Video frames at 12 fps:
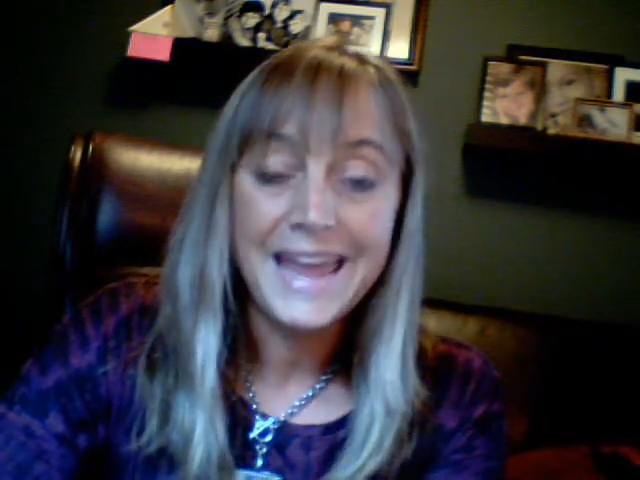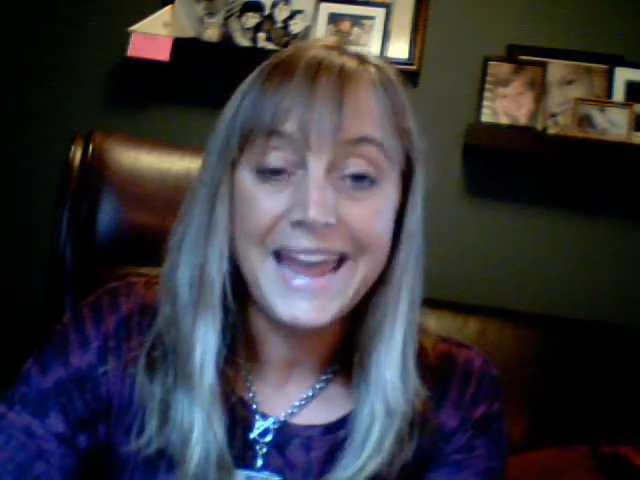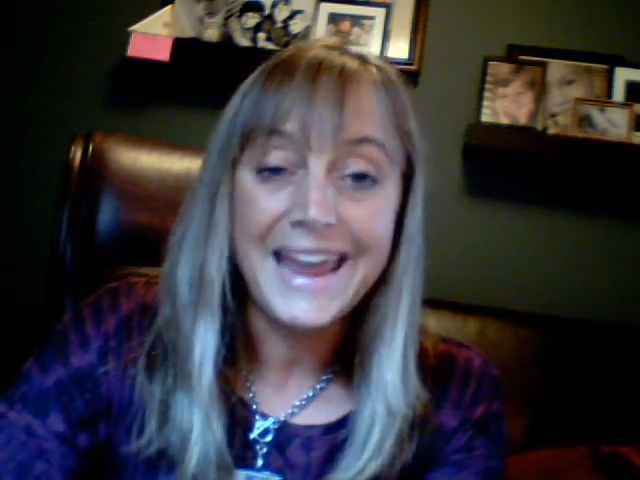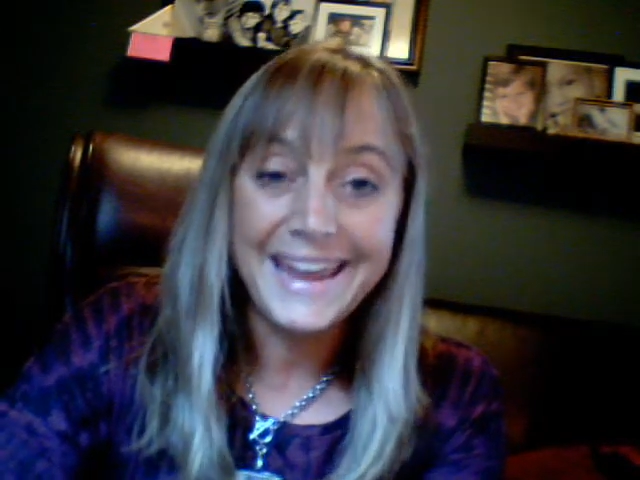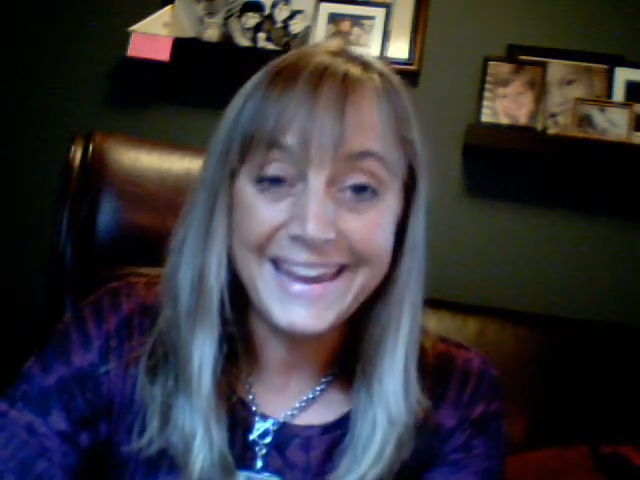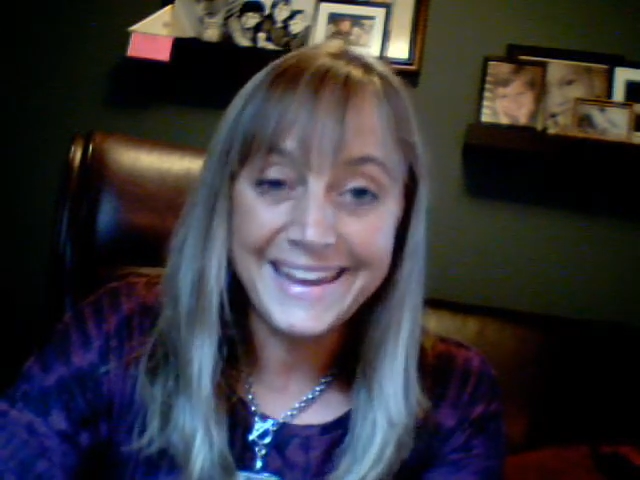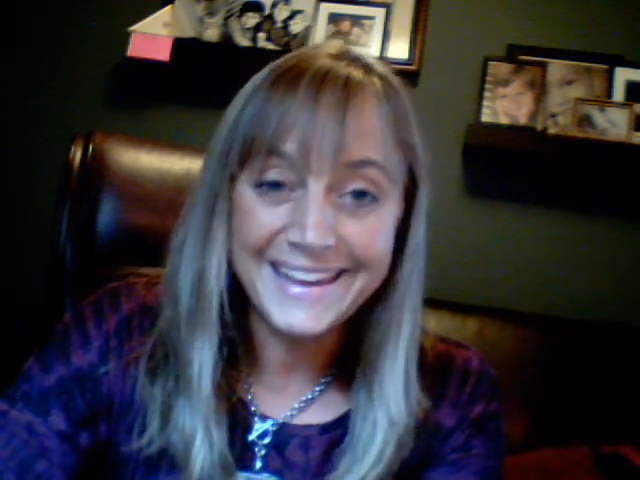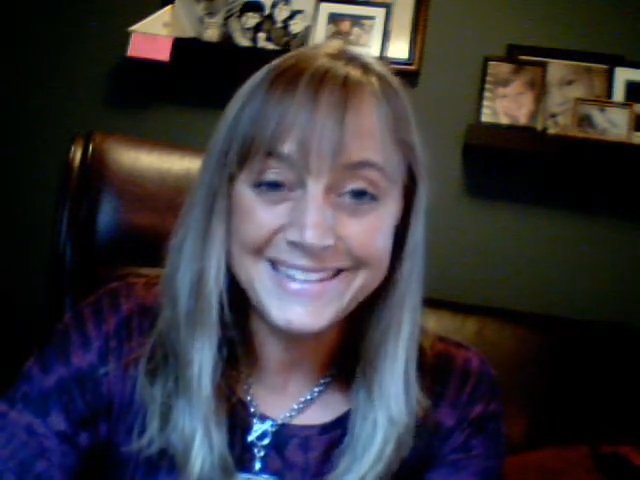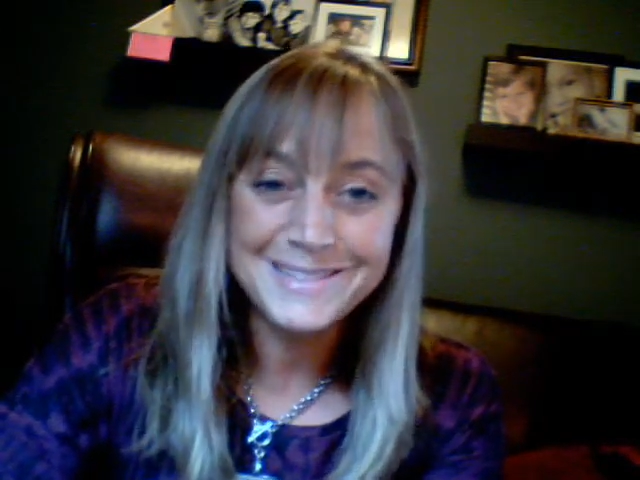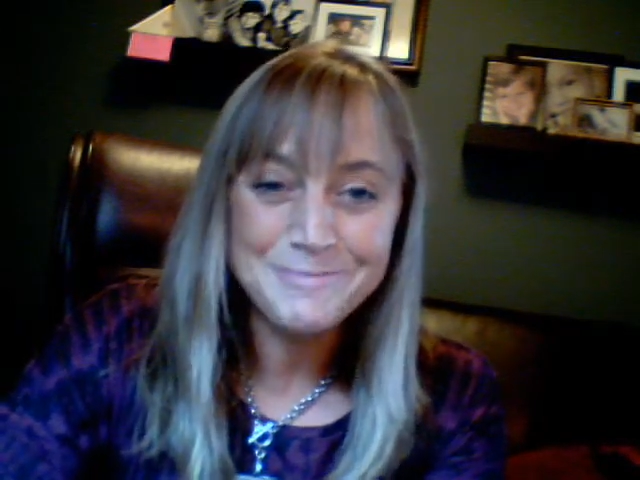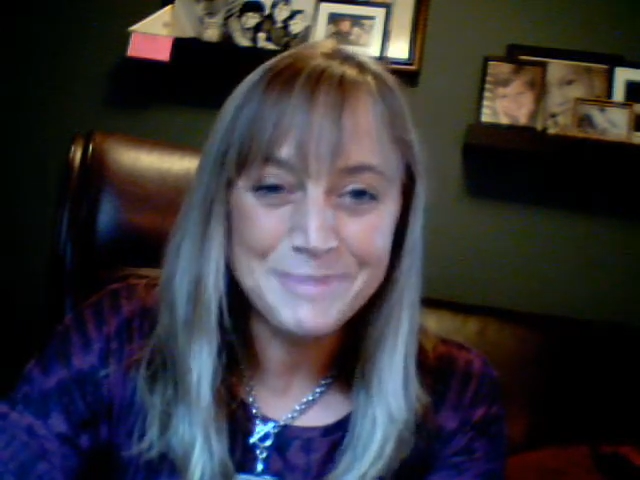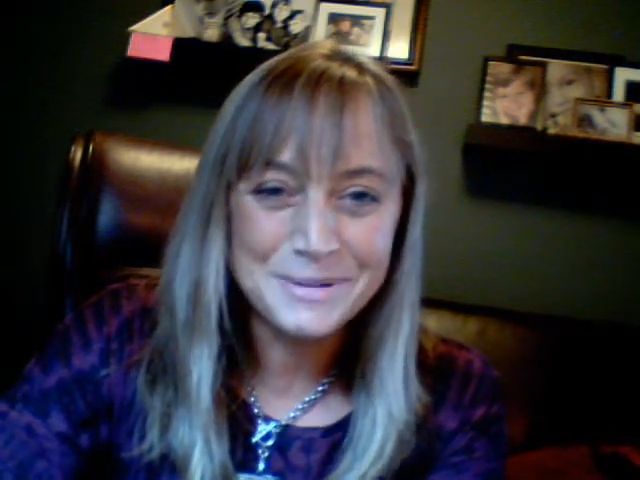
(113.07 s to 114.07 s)
and
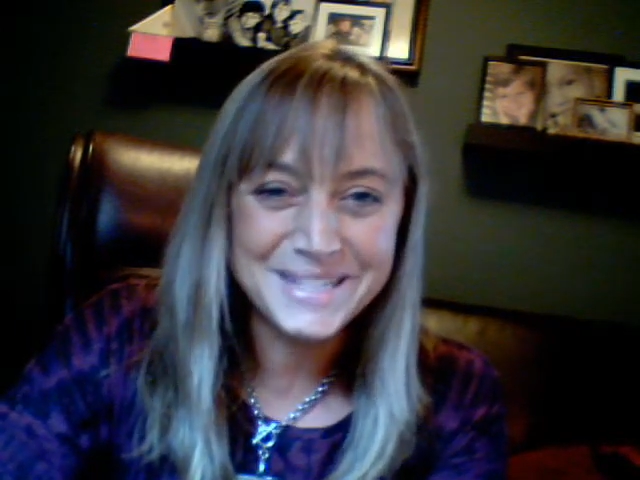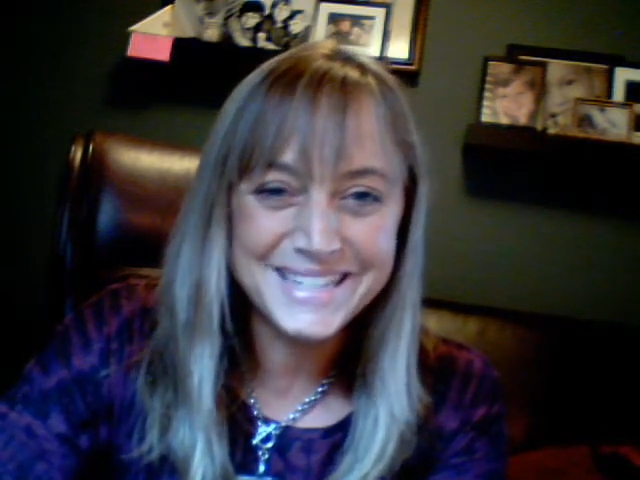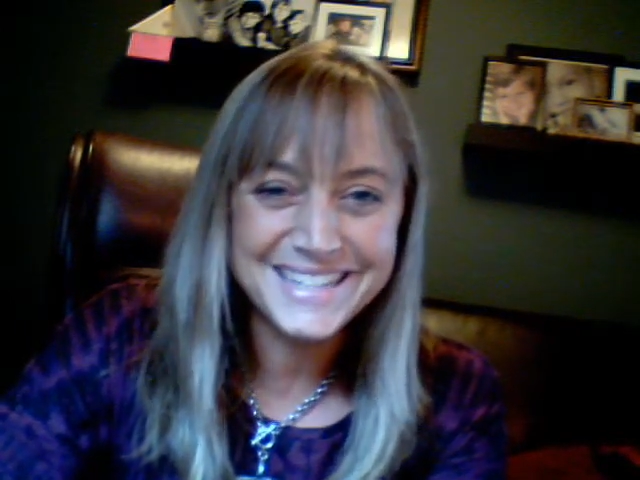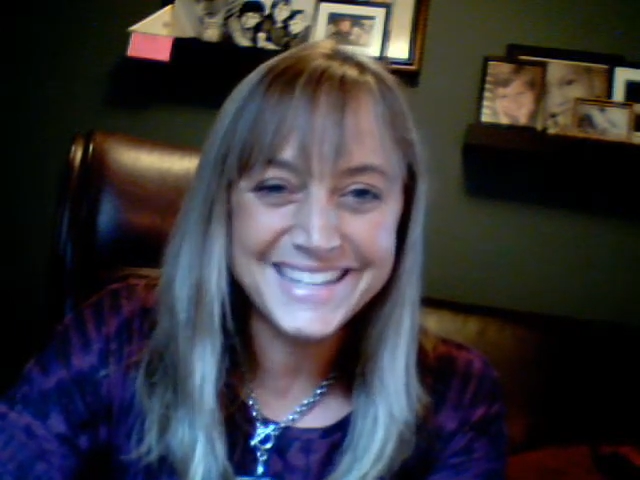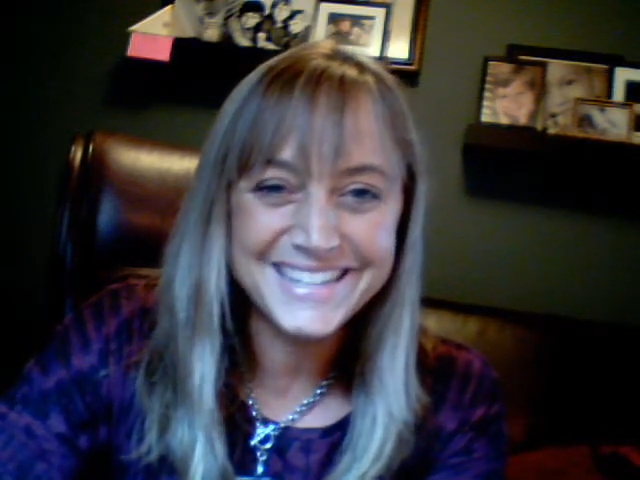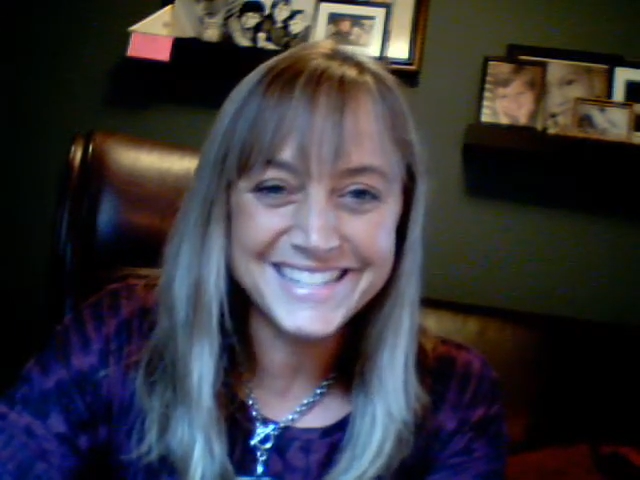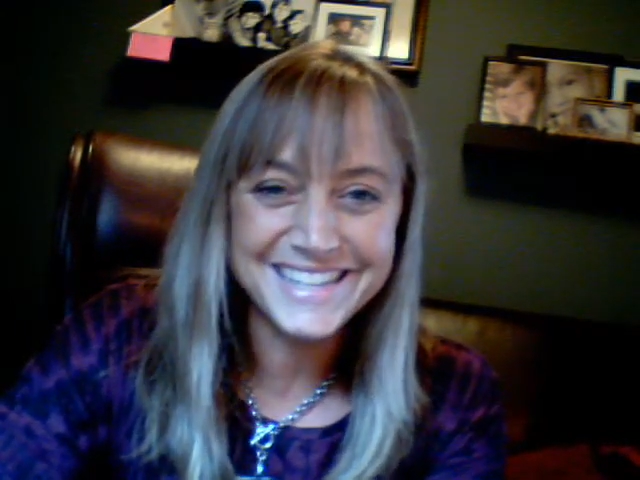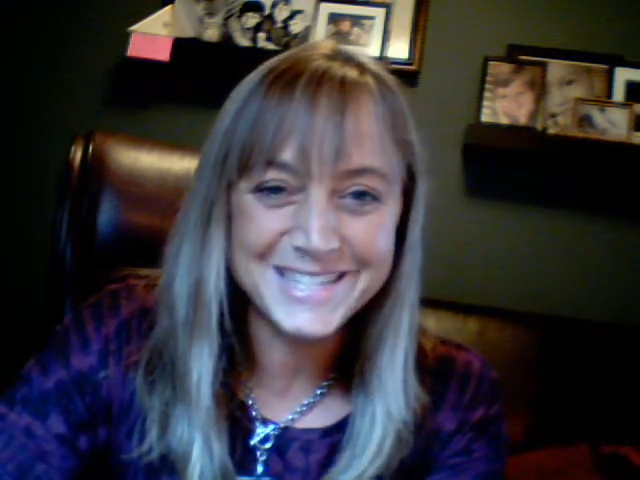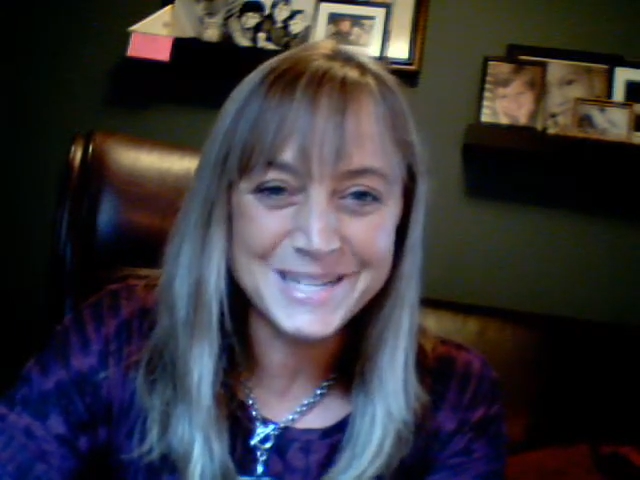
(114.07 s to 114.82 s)
post it to the discussion